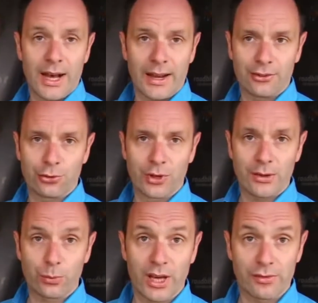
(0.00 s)
And next to
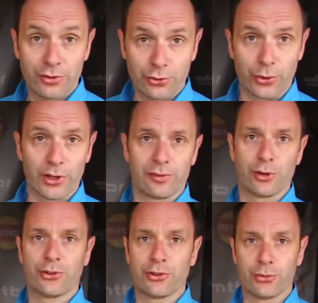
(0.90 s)
that we have a trail
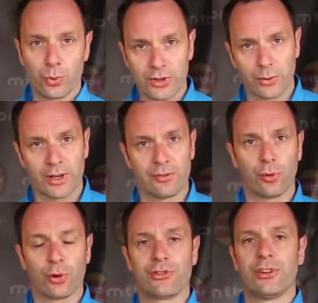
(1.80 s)
version with
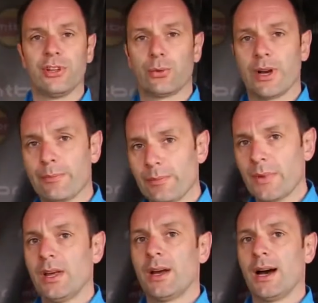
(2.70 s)
24C rim
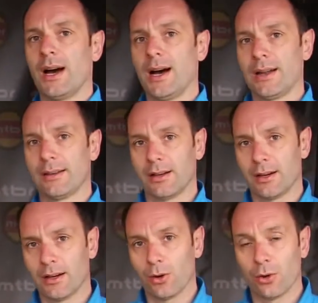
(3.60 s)
and
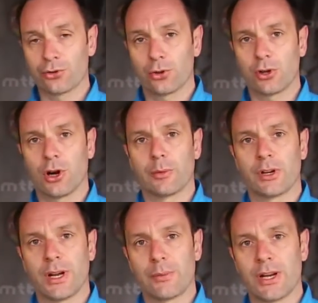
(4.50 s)
also
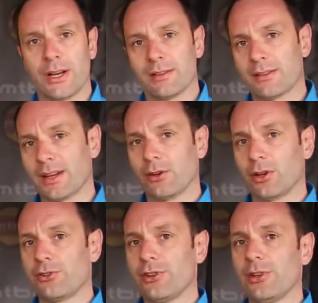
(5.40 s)
carbon laminated
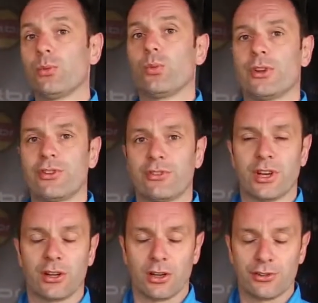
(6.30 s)
technology, which is
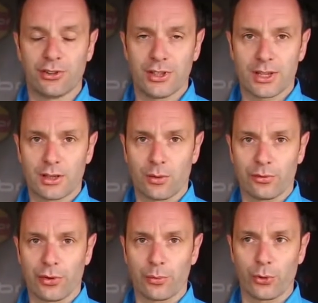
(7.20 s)
technology that
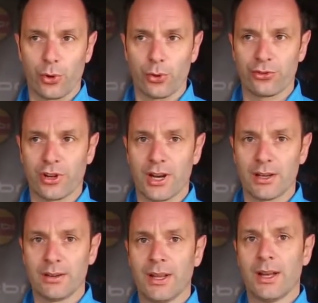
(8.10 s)
comes from the
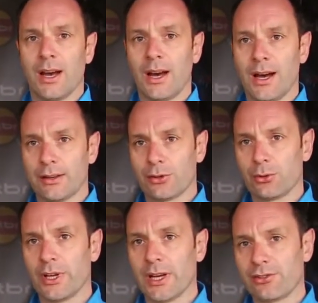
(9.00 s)
roadside and
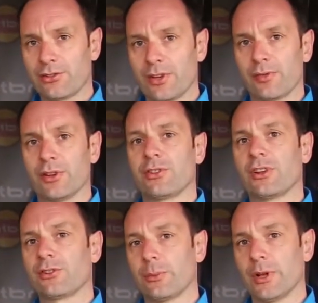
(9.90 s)
creates stiffness
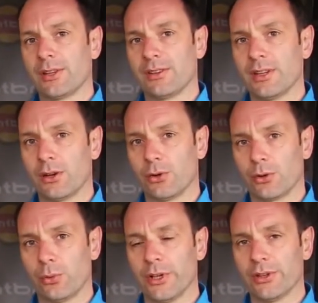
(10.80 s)
and stability on
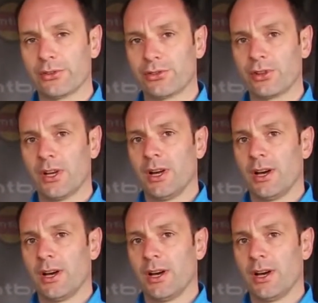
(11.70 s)
the wheels.